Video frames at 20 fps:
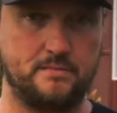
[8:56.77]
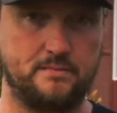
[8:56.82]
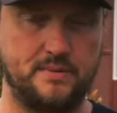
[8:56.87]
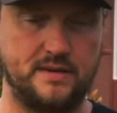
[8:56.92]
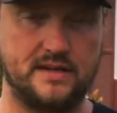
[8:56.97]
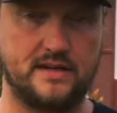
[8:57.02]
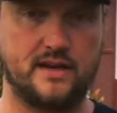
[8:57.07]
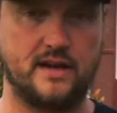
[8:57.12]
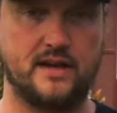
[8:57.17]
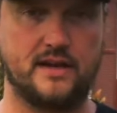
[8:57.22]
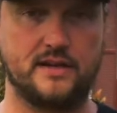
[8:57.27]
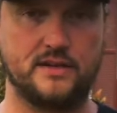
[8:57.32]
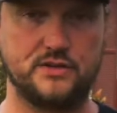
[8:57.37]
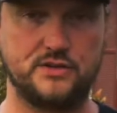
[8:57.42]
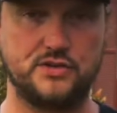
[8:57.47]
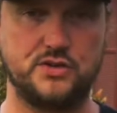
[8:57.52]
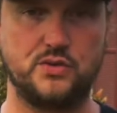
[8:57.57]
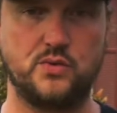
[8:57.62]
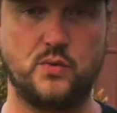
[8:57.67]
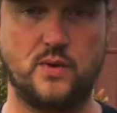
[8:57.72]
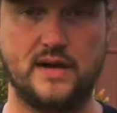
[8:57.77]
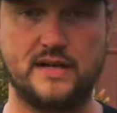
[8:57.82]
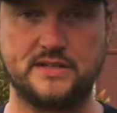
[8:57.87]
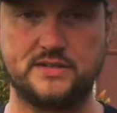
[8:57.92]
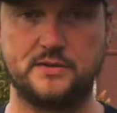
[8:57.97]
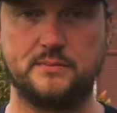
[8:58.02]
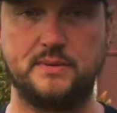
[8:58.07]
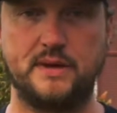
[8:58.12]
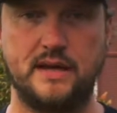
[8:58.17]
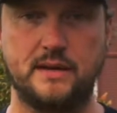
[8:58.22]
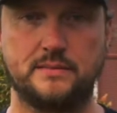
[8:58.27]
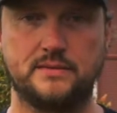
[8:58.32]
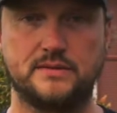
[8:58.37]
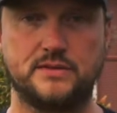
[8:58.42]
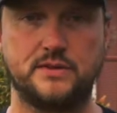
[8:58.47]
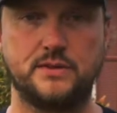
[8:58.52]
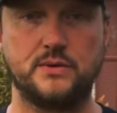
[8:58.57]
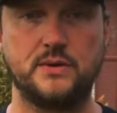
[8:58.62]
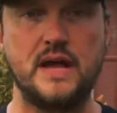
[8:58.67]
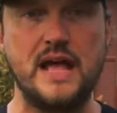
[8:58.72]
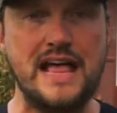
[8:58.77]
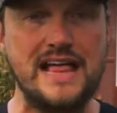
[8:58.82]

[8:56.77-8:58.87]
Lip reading: because you want to be able to